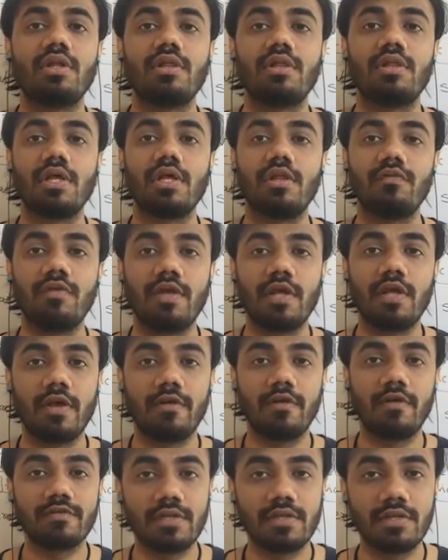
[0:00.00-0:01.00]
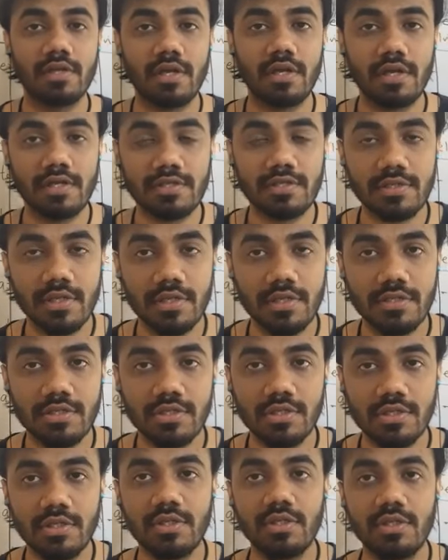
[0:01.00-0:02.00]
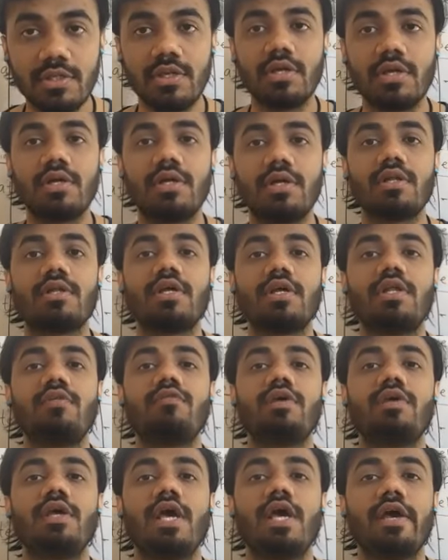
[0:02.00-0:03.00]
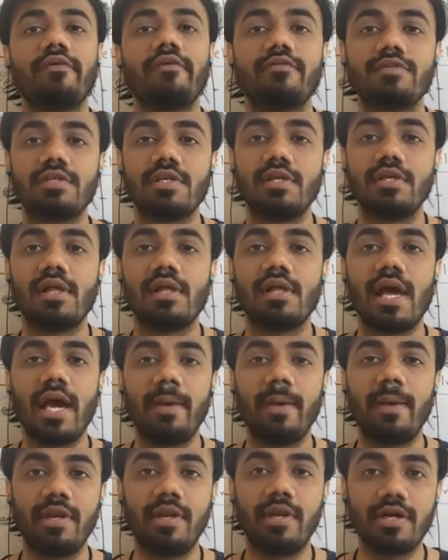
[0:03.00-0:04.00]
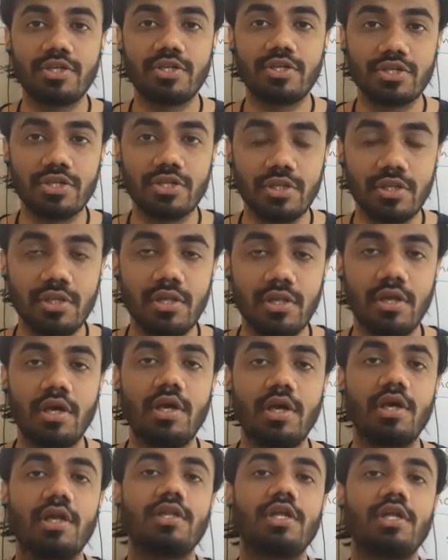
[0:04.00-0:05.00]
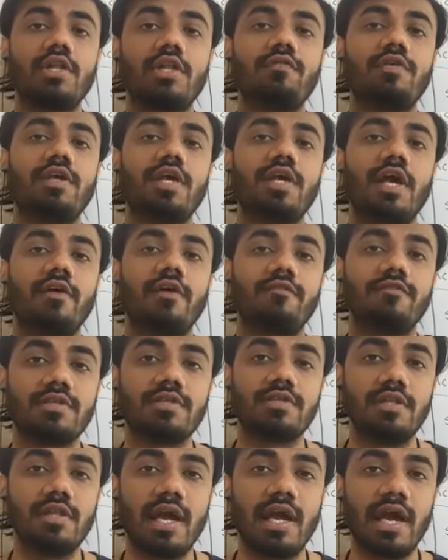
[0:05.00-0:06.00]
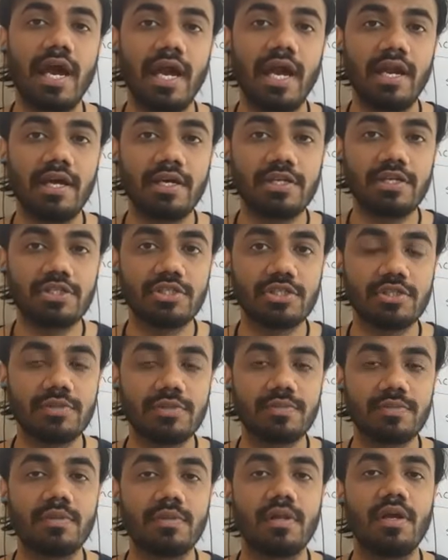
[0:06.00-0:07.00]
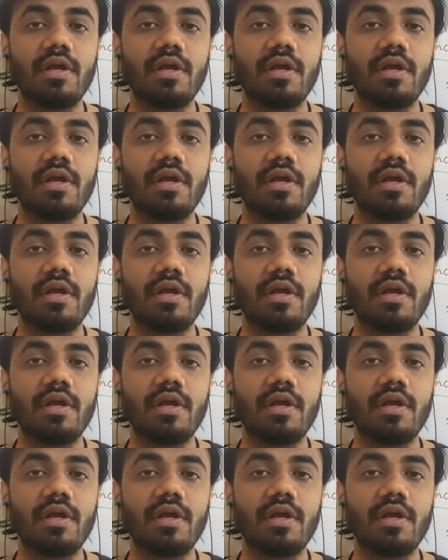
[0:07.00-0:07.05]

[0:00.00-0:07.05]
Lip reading: then we have seen extension, then we have seen abduction, then we have seen adduction.